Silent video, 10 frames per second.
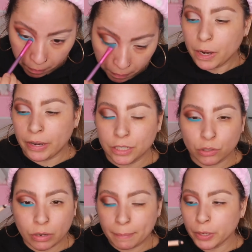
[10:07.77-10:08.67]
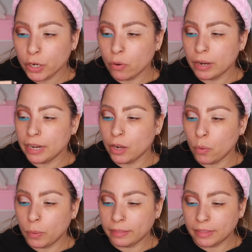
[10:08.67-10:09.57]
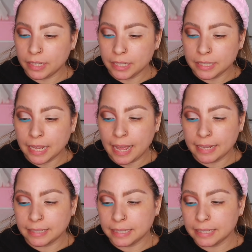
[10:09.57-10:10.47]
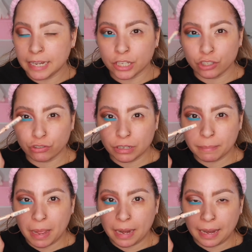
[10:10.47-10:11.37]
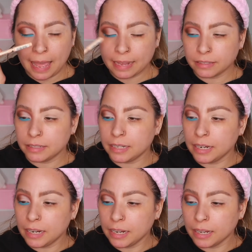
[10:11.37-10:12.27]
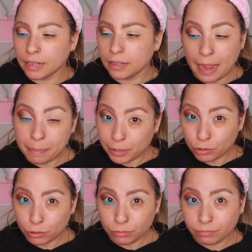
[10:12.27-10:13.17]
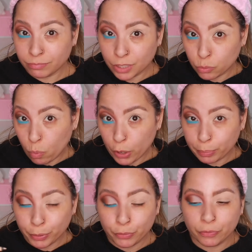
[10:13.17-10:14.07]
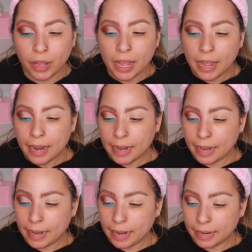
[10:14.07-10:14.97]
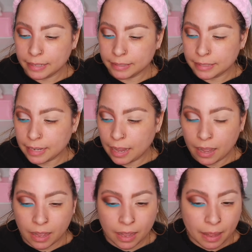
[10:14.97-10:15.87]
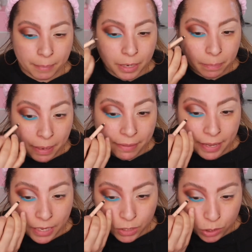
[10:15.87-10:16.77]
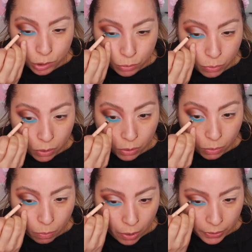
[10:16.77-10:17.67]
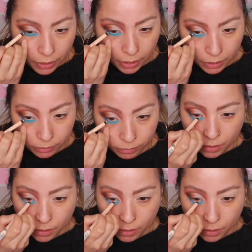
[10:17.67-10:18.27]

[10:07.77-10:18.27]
All right, so now I'm gonna go in with this Essence Extreme Lasting Eye Pencil. It's waterproof. And I'm gonna apply that into the waterline.